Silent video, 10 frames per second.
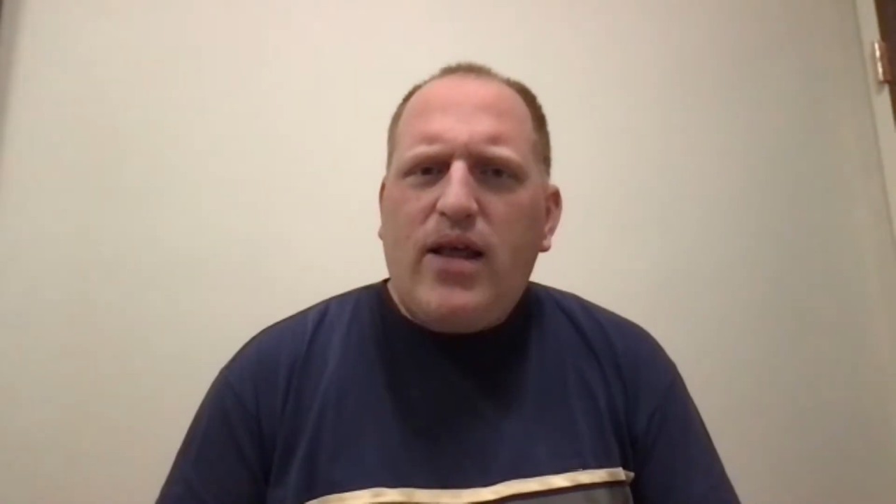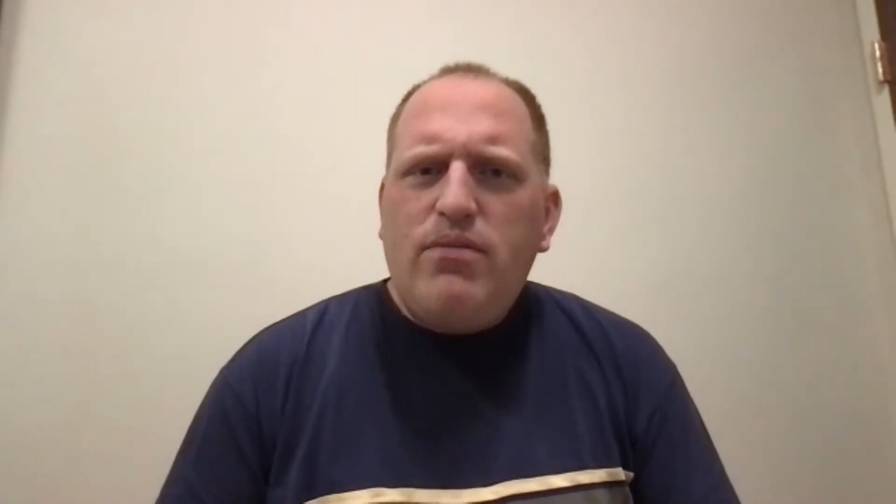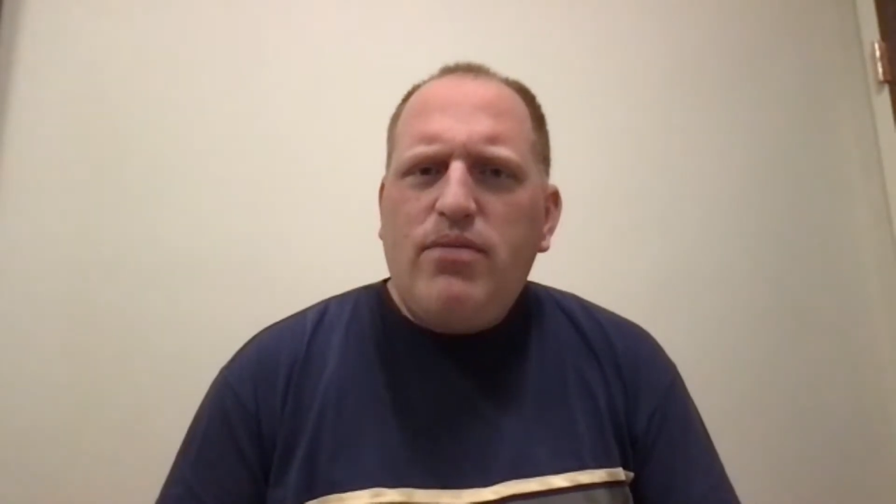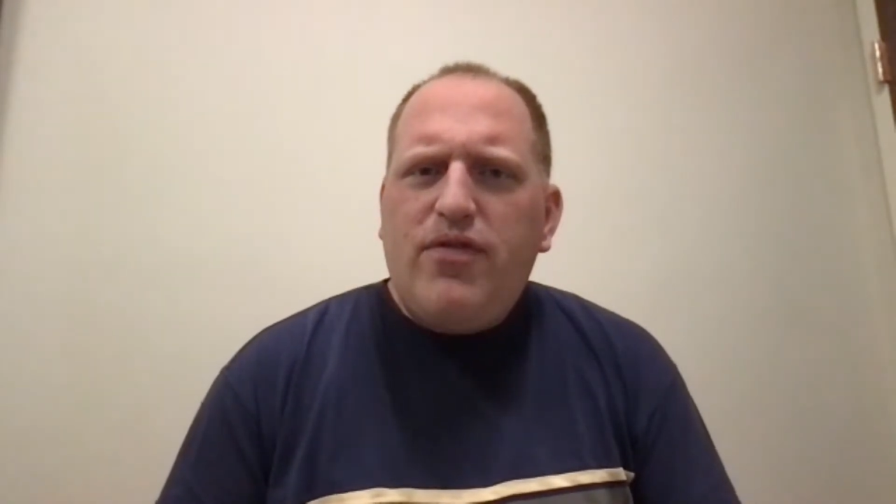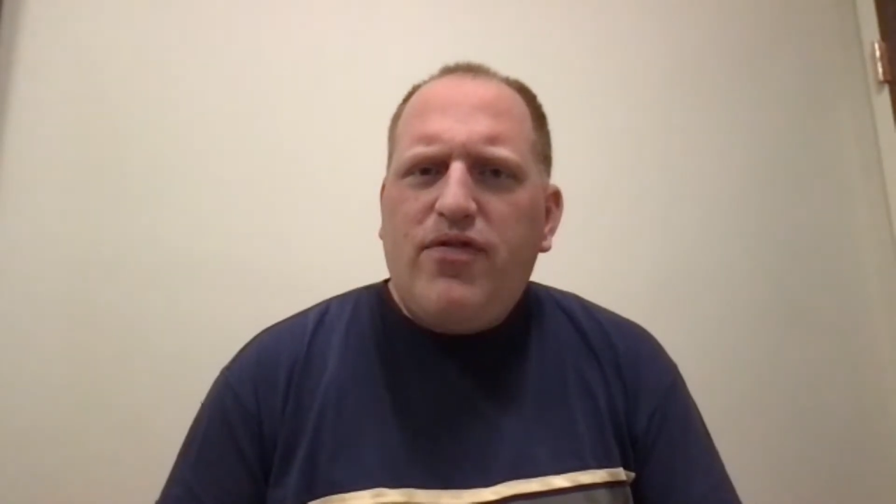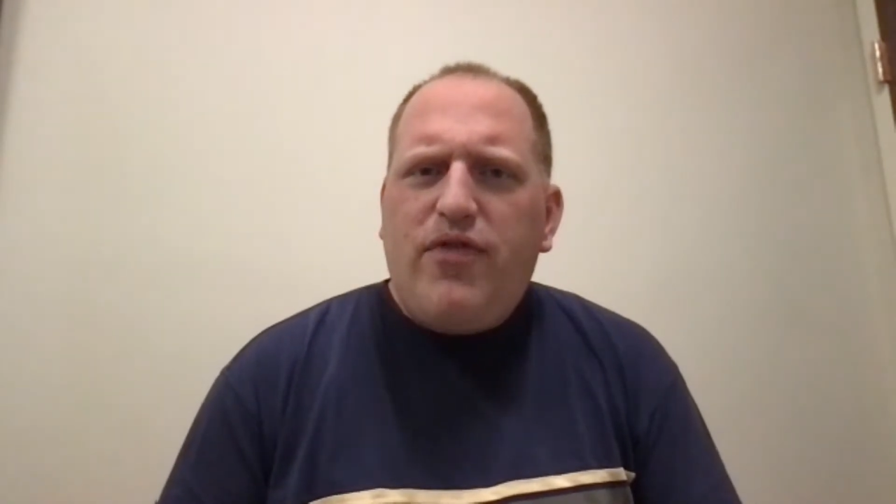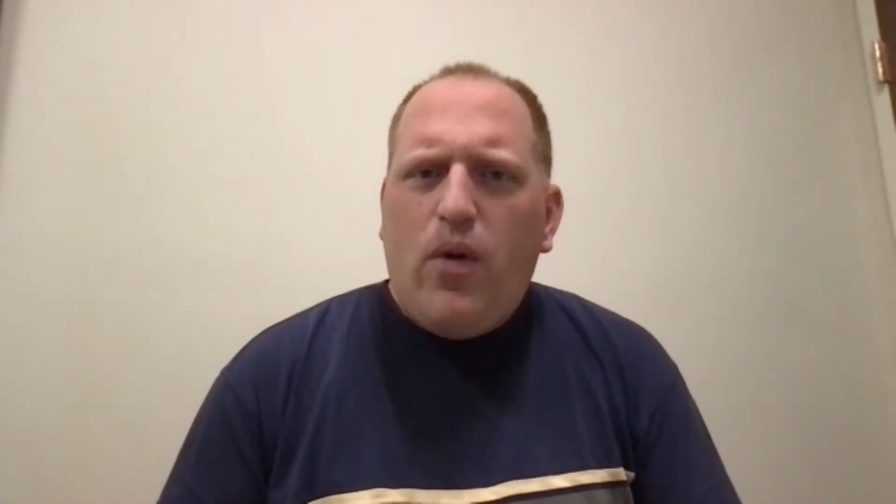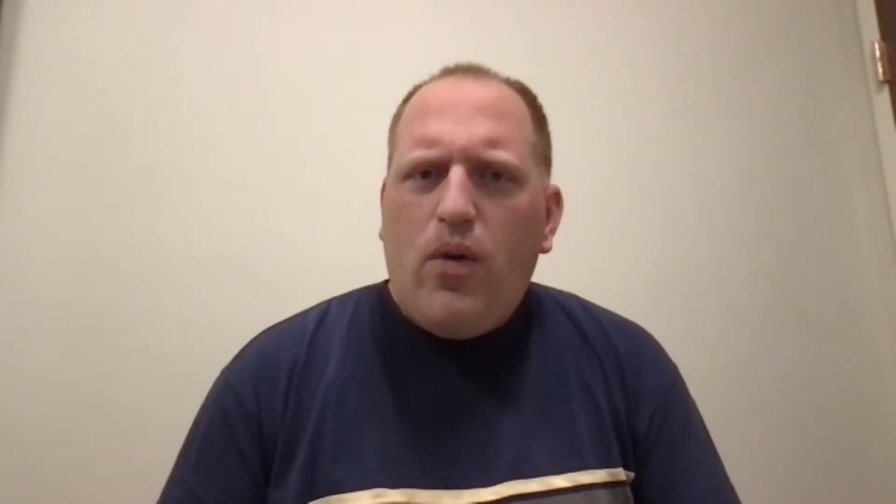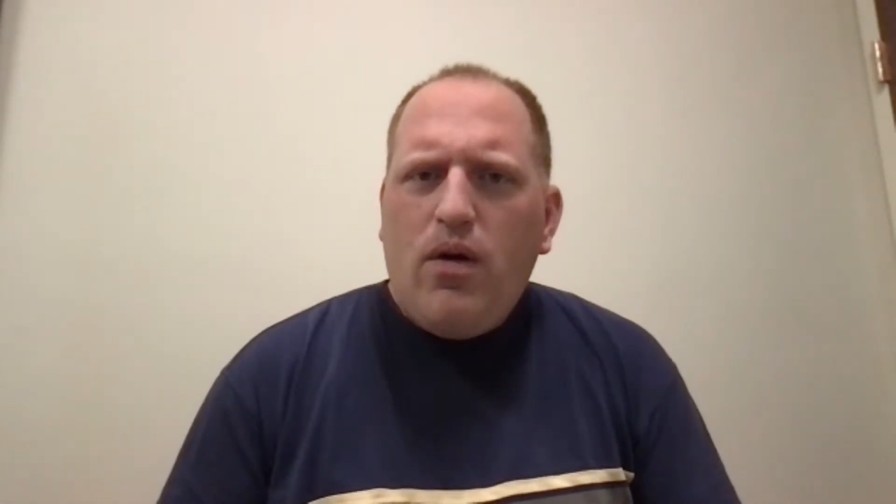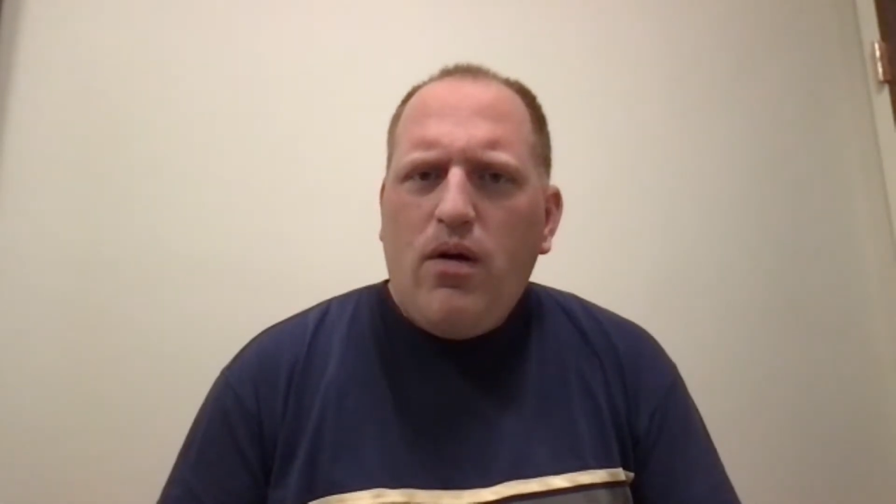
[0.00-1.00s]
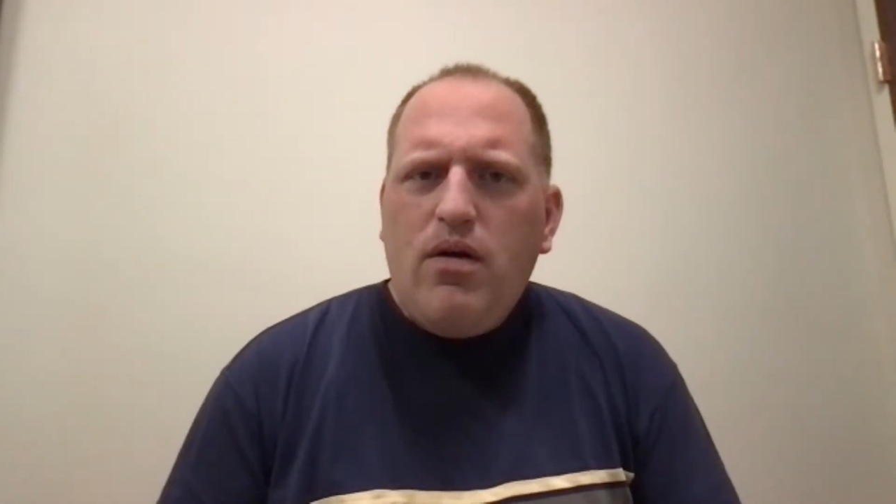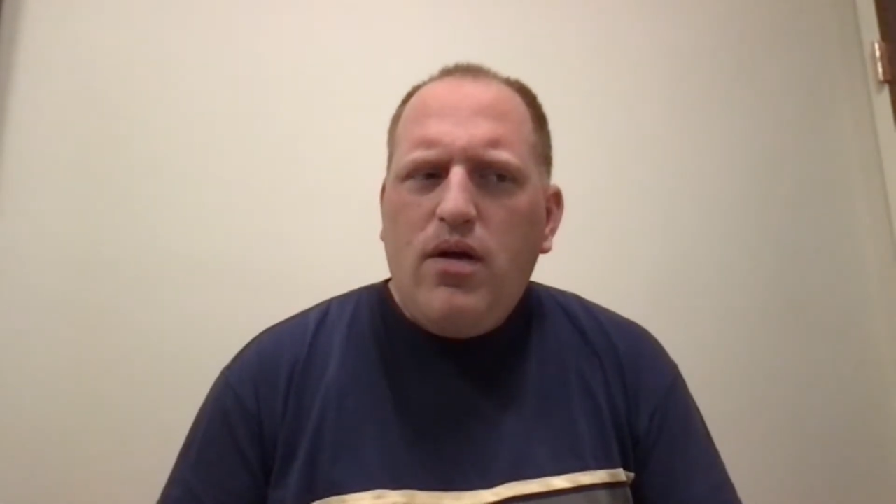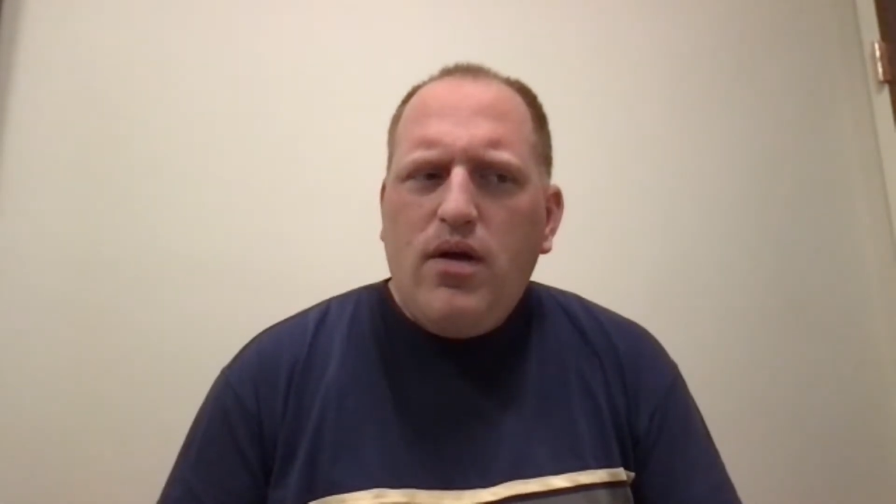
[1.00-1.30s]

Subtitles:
them before